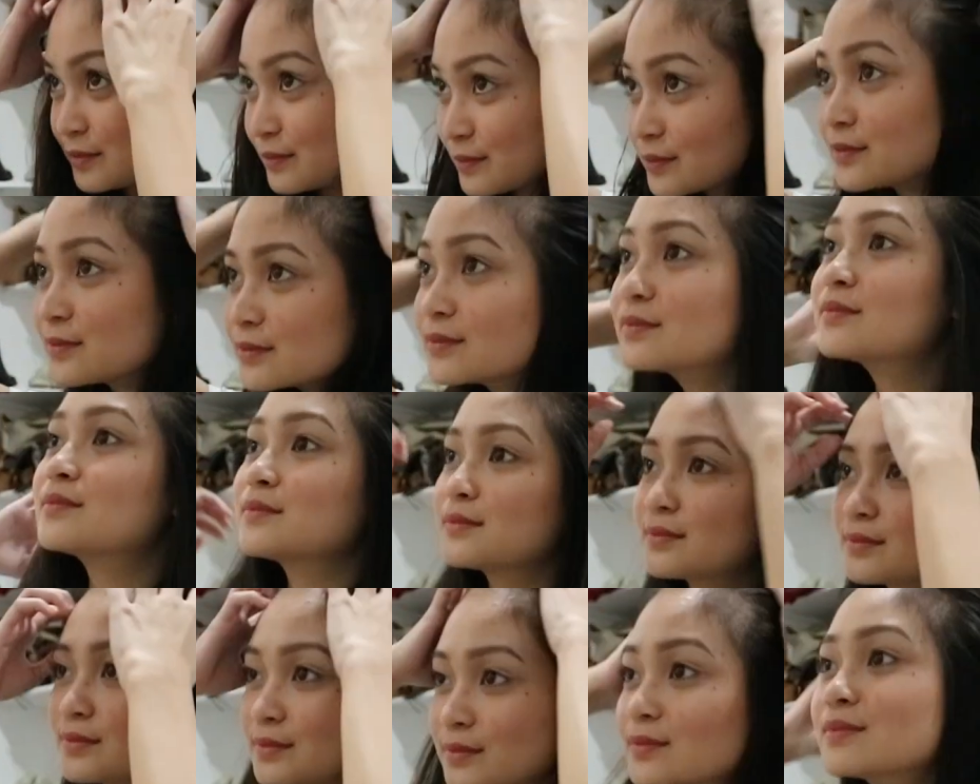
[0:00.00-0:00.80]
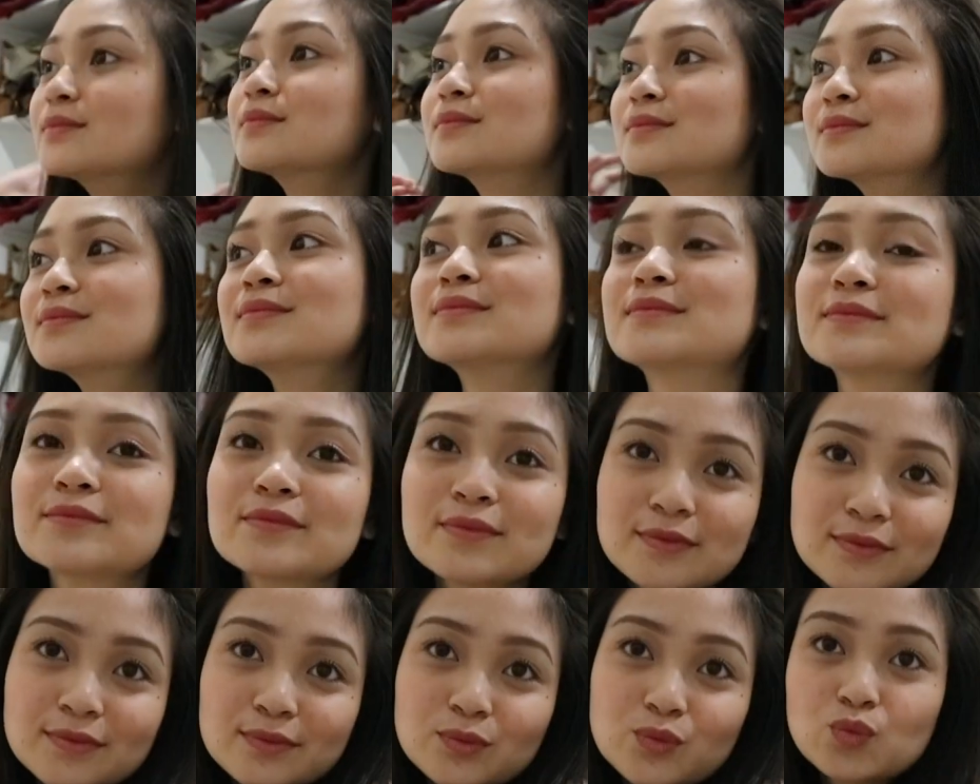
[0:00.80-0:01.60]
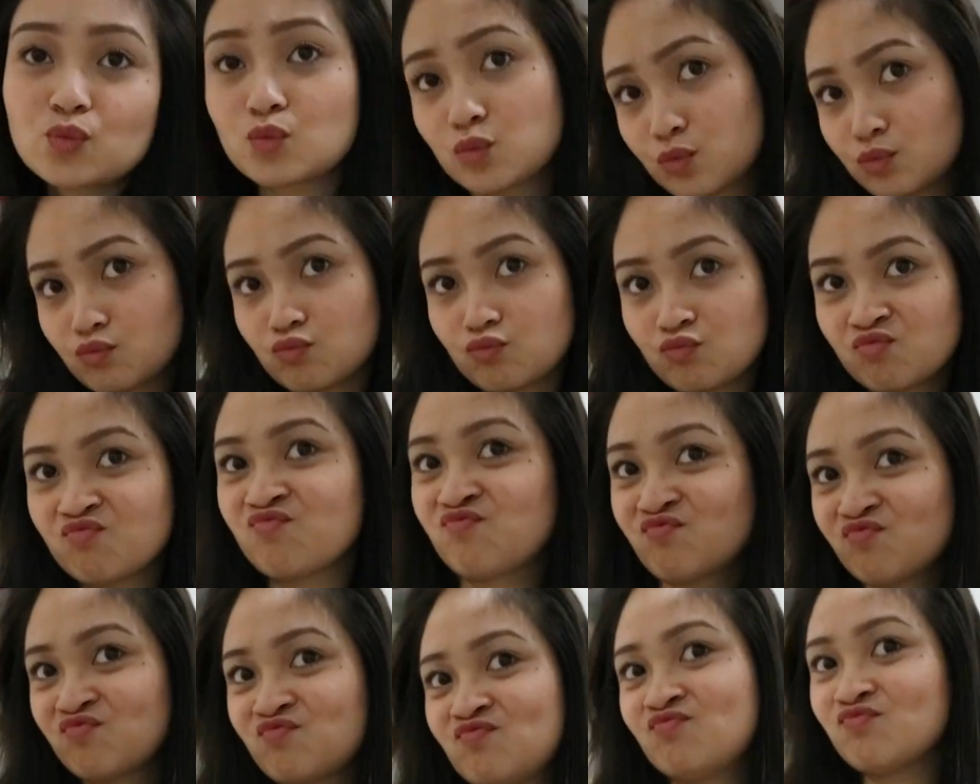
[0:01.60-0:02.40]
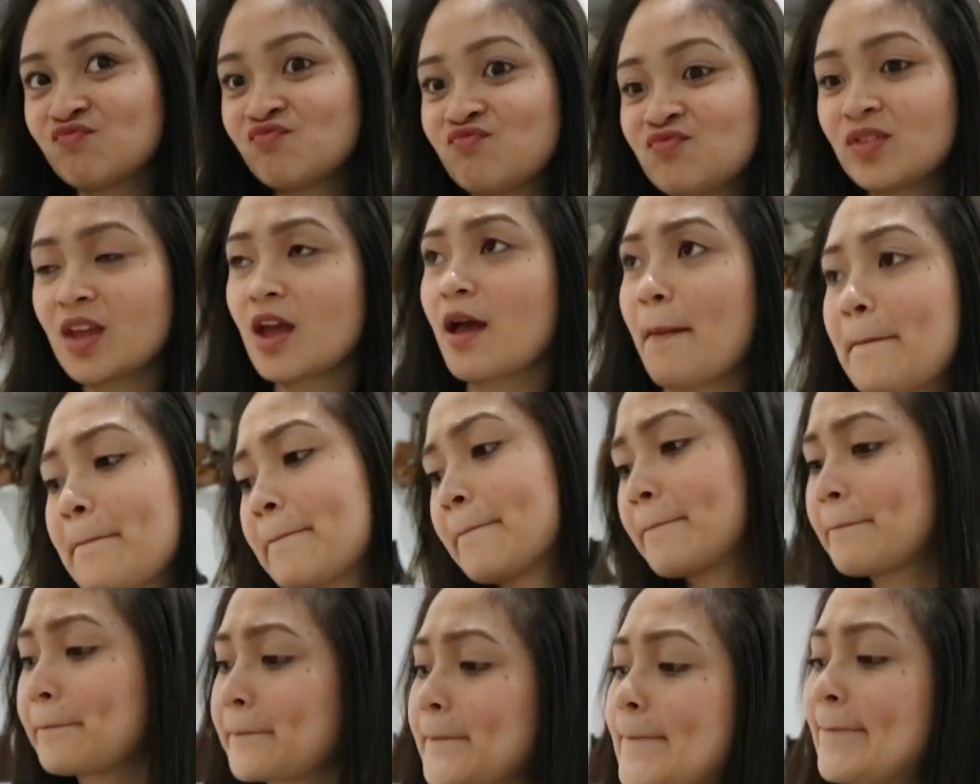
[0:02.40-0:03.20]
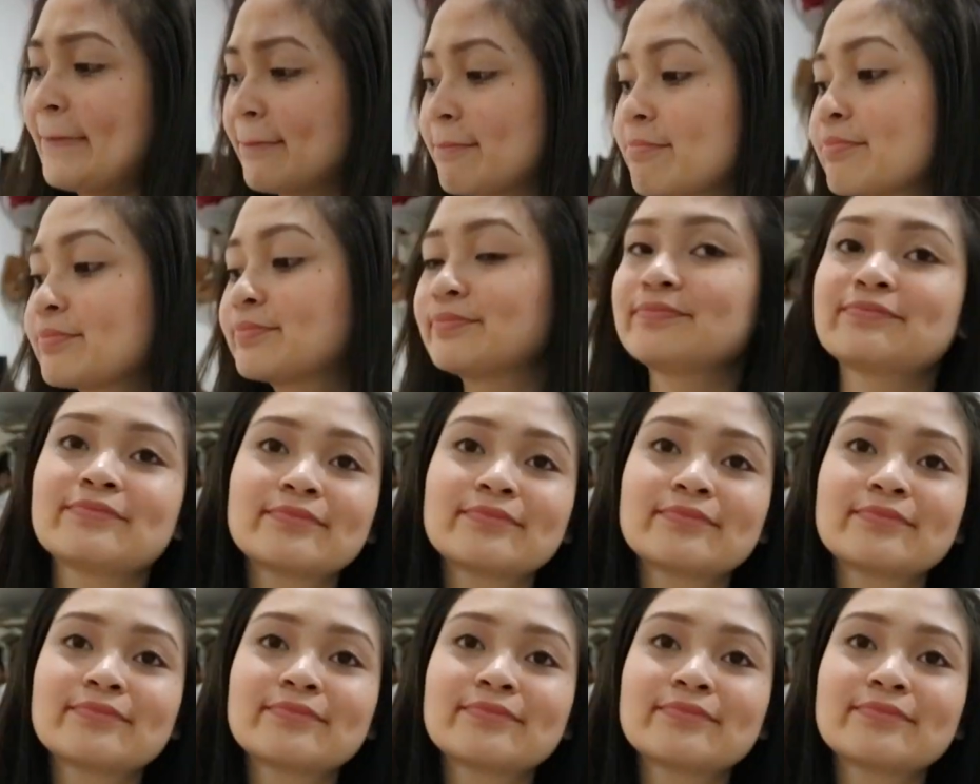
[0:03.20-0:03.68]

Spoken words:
So that is it for my everyday makeup look.